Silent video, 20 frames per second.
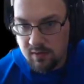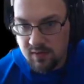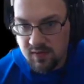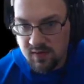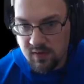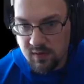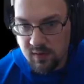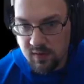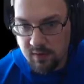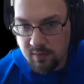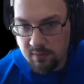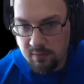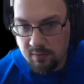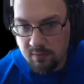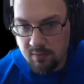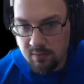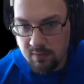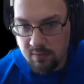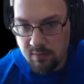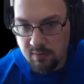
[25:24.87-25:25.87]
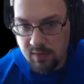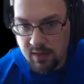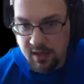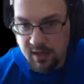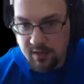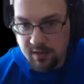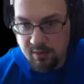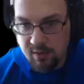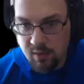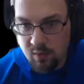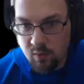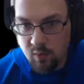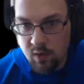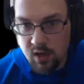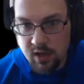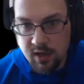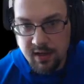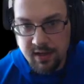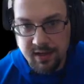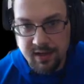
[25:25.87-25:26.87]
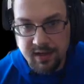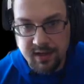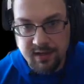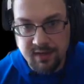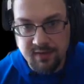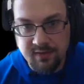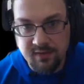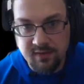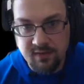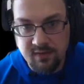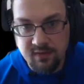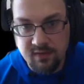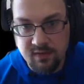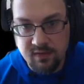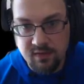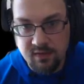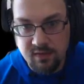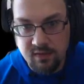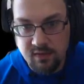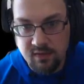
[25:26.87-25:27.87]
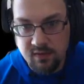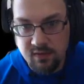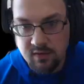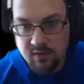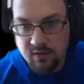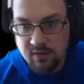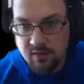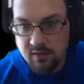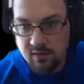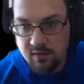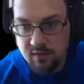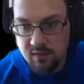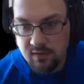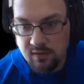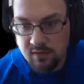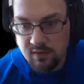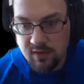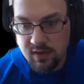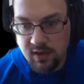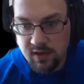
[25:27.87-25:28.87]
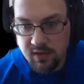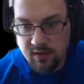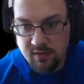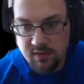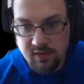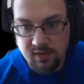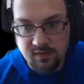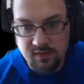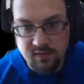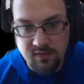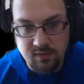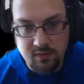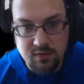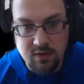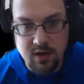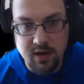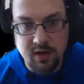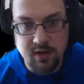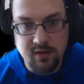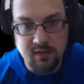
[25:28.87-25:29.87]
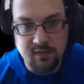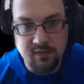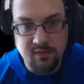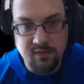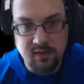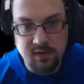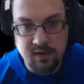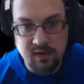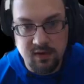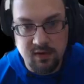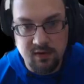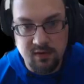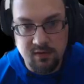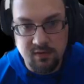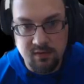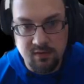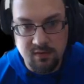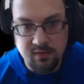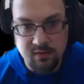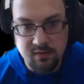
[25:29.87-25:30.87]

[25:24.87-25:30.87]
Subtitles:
So it might be wise to take these 2 dragons and